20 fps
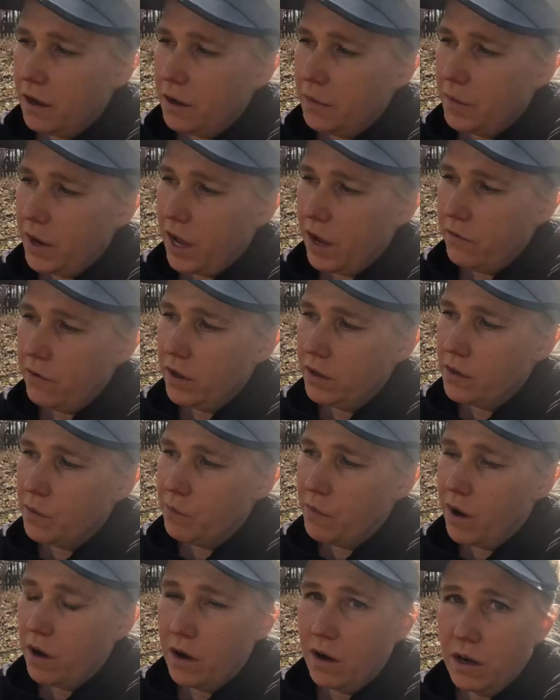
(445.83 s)
having the
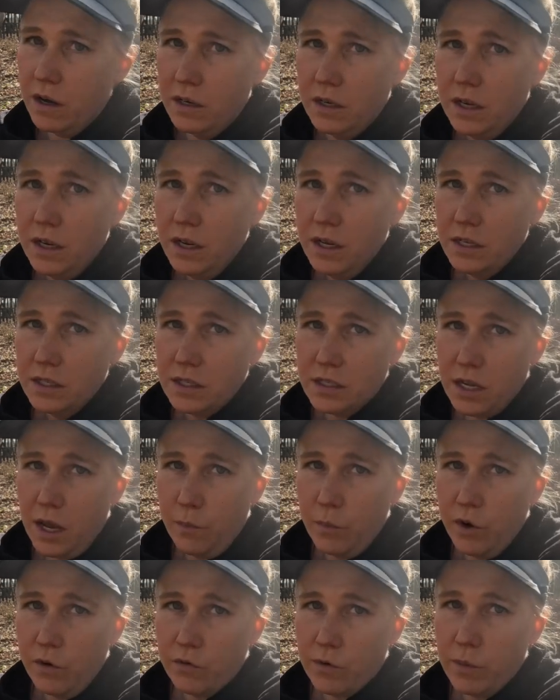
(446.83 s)
mod
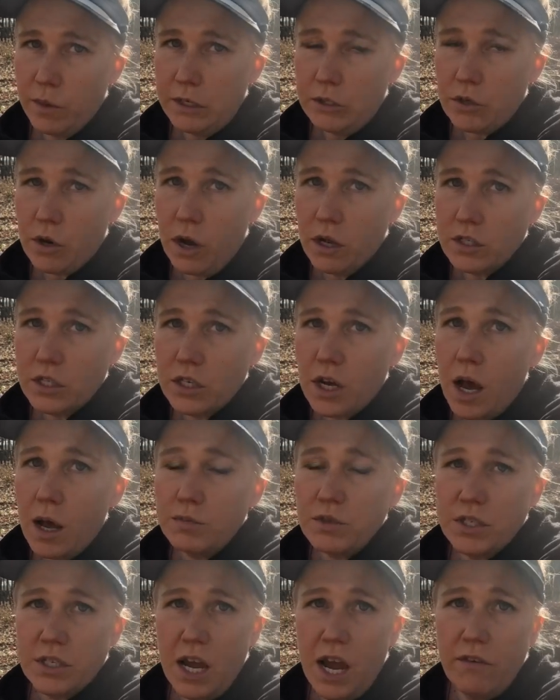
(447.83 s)
separate from the draw
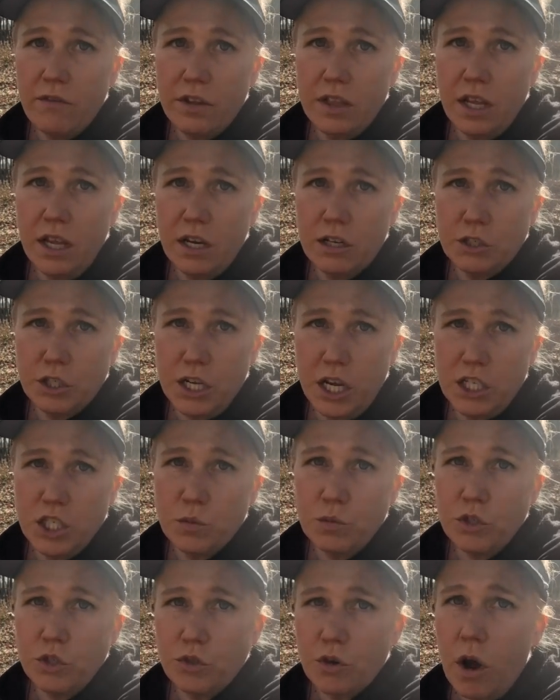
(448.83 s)
stops and having the
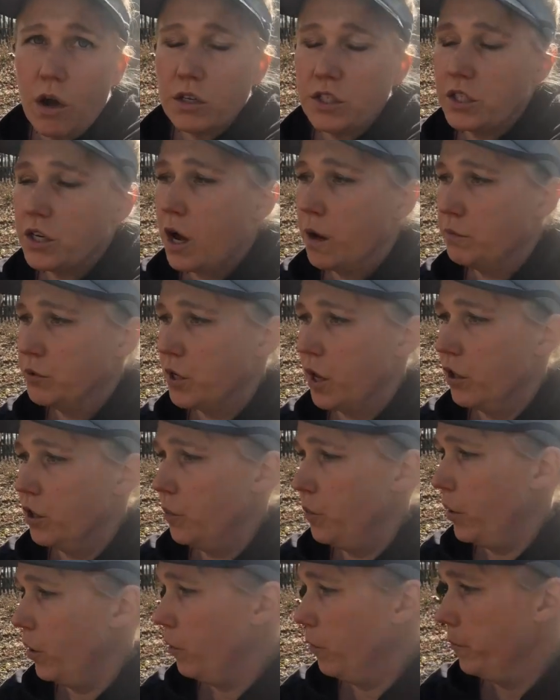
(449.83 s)
interchangeable draw stops on
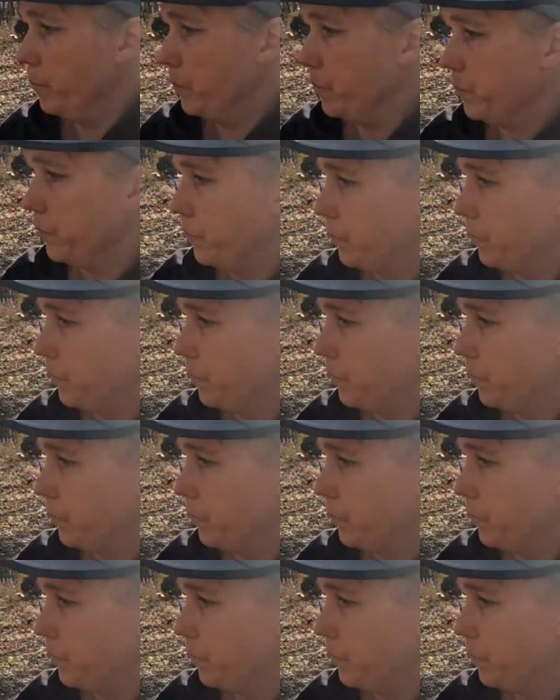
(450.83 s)
the bow.